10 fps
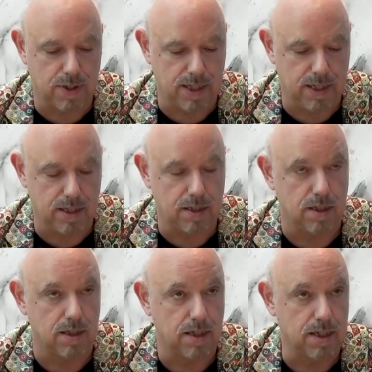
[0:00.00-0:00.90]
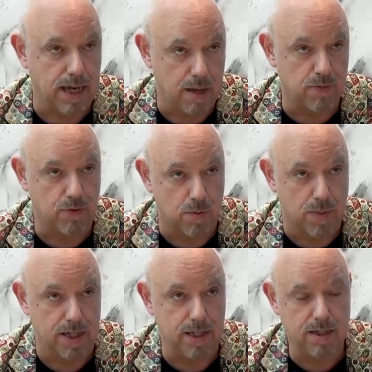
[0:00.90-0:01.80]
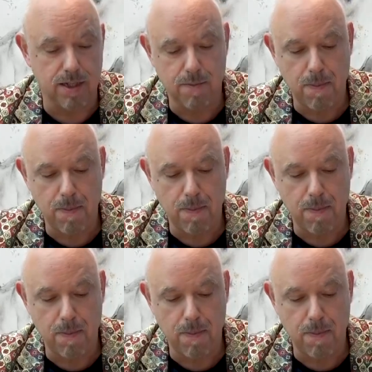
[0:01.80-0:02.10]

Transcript: they need M for money,